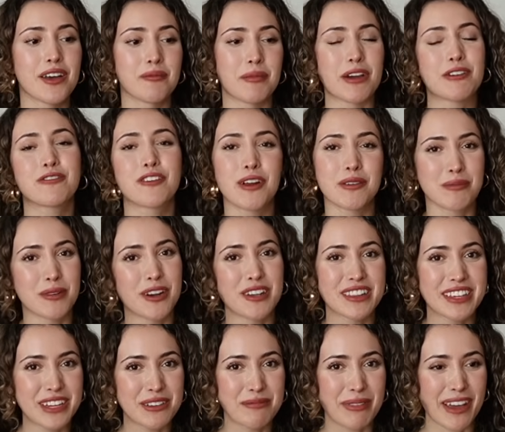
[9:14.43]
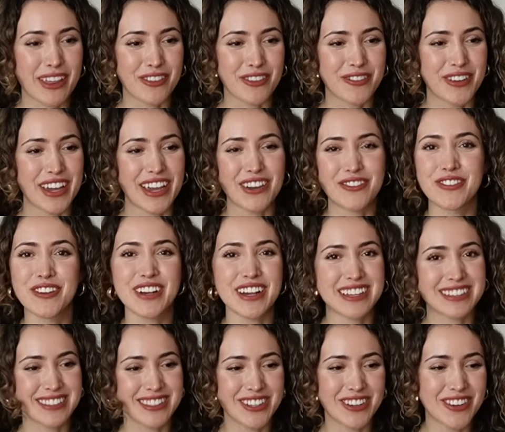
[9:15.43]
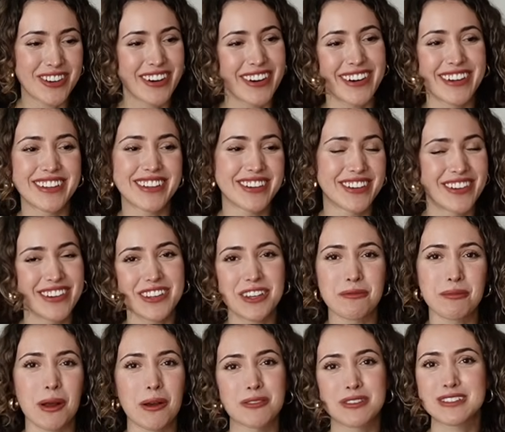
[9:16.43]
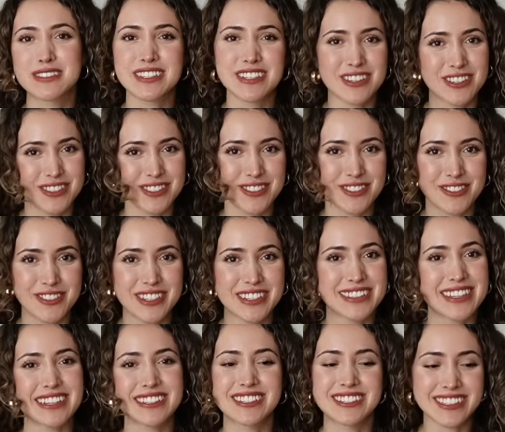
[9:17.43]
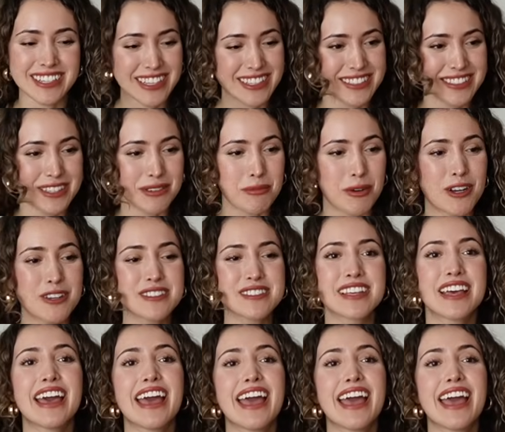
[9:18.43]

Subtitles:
My friend Marlene, by the way, if you guys know her, you know, and you probably see her stories that she takes sea moss.